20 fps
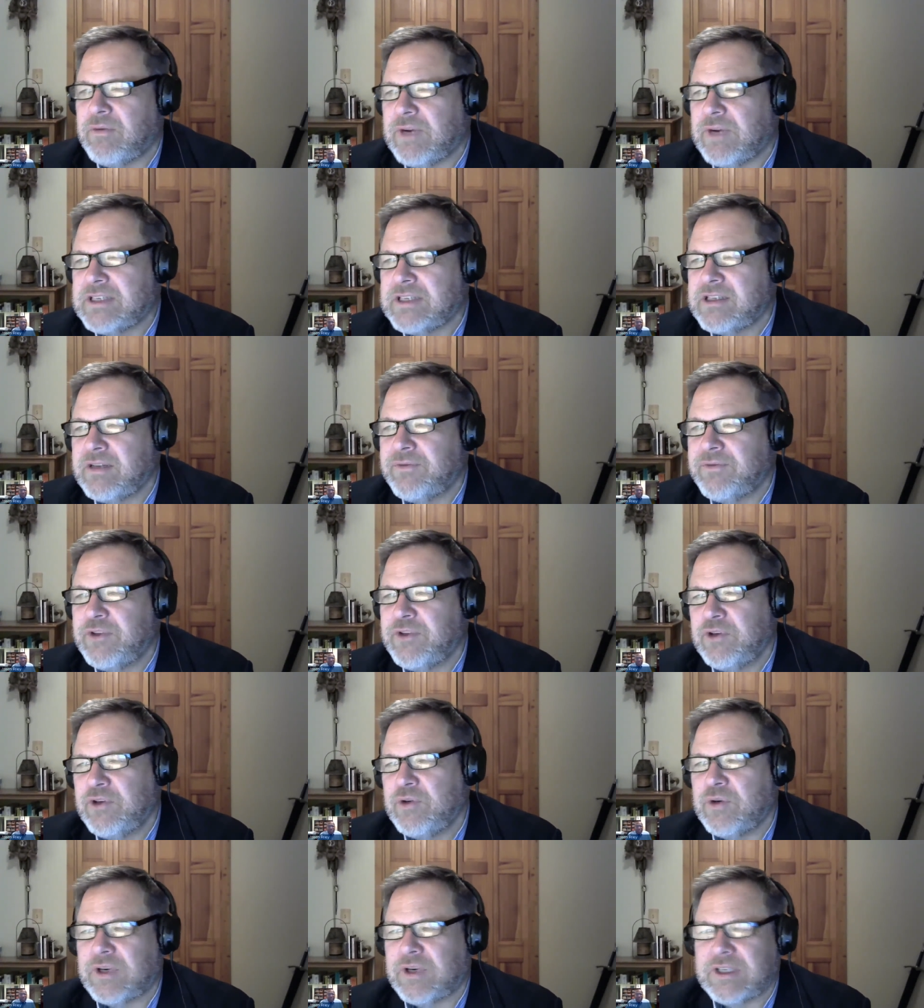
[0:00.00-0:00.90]
the rest of
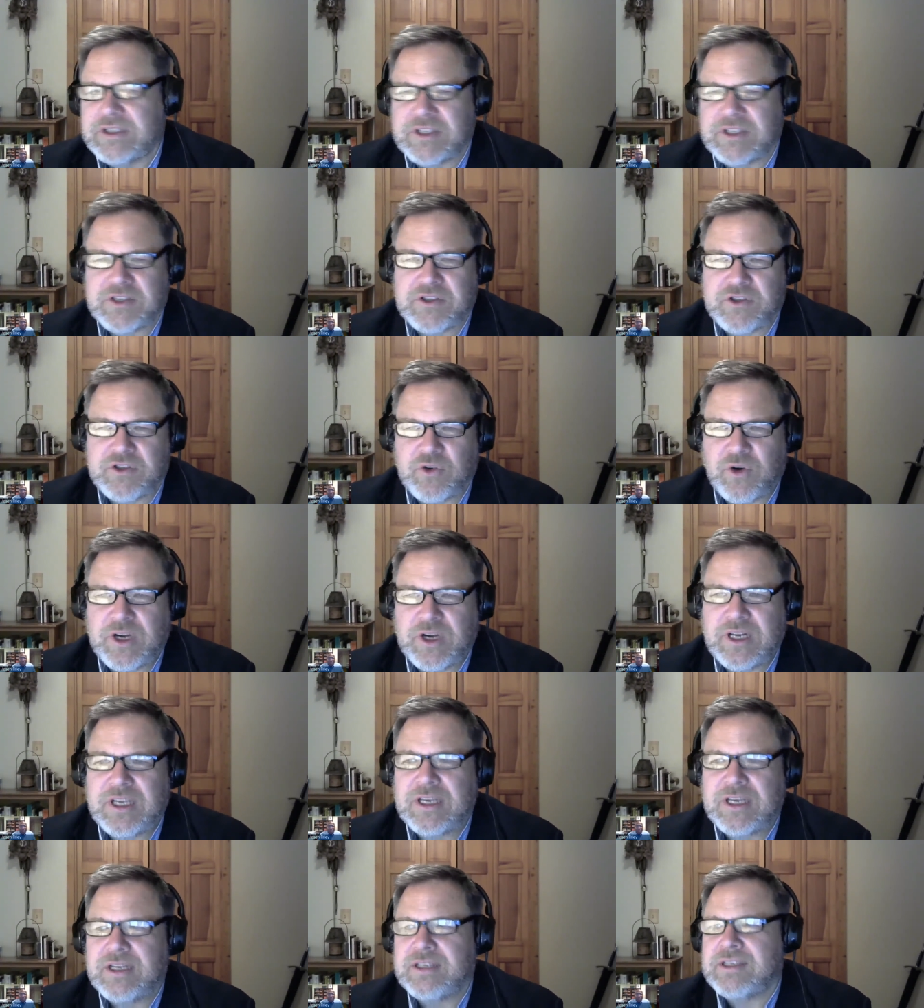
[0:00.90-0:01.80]
you who are just
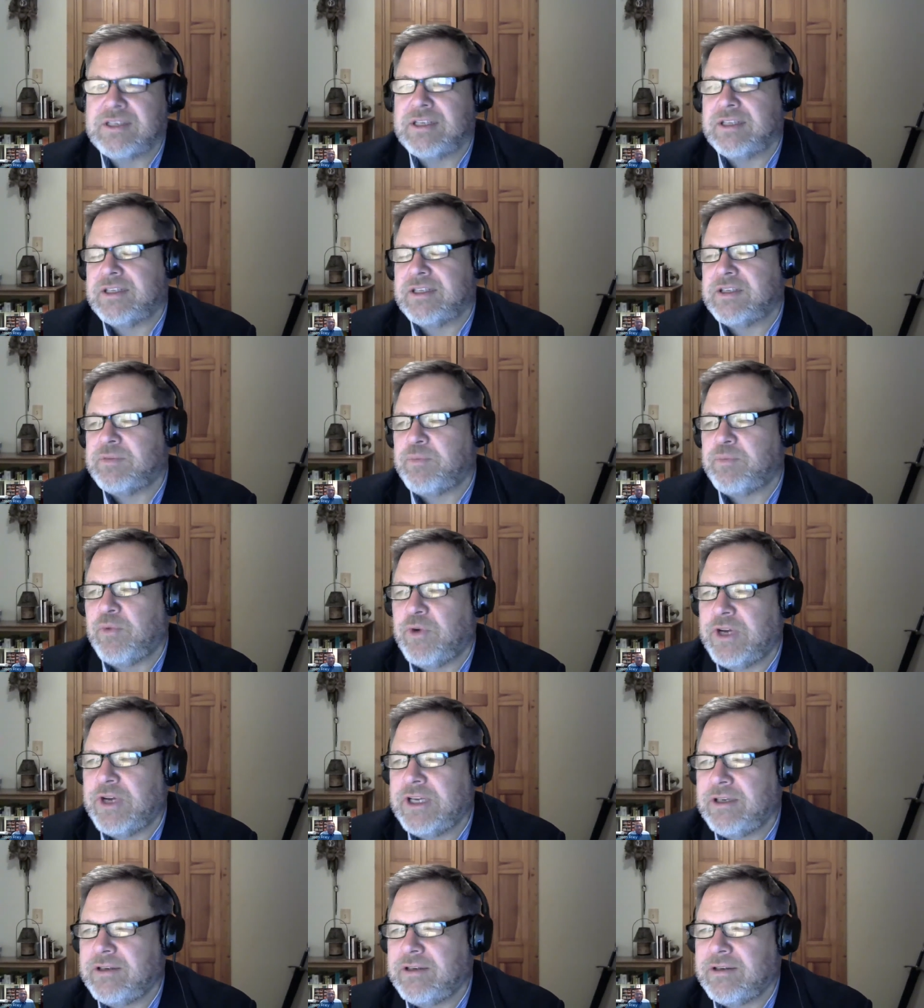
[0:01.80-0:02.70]
joining us at this
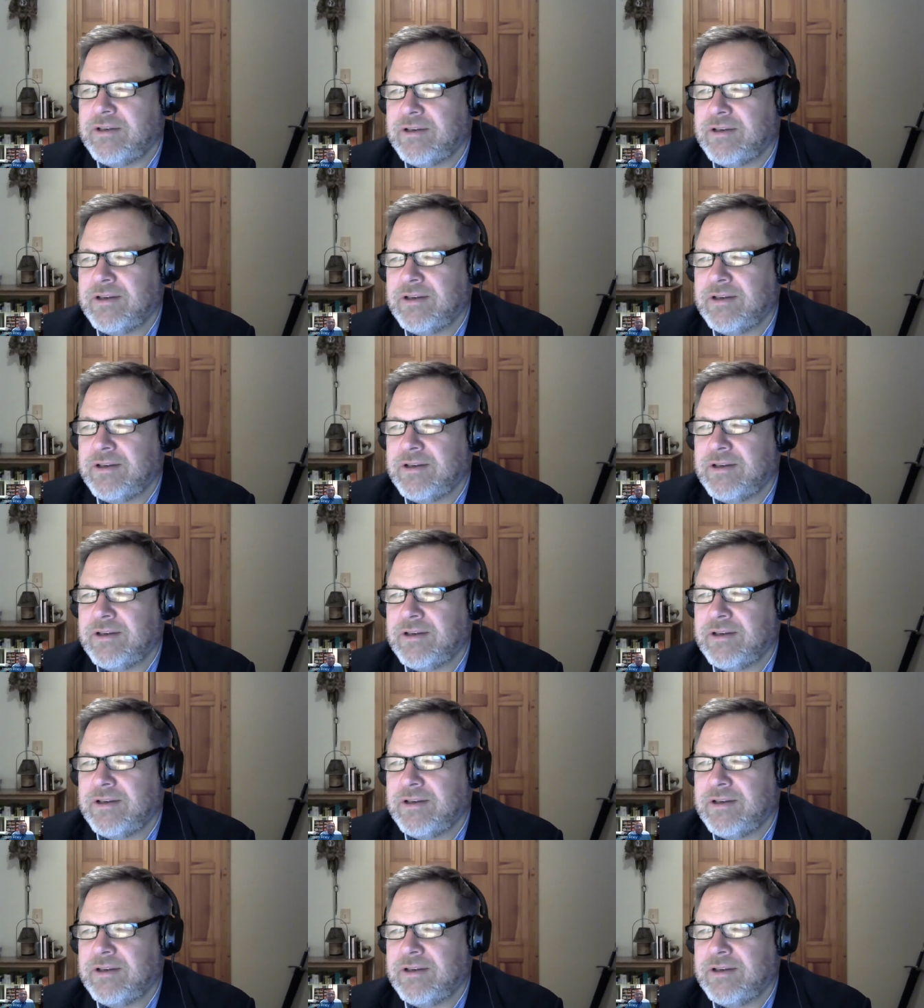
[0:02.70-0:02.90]
point,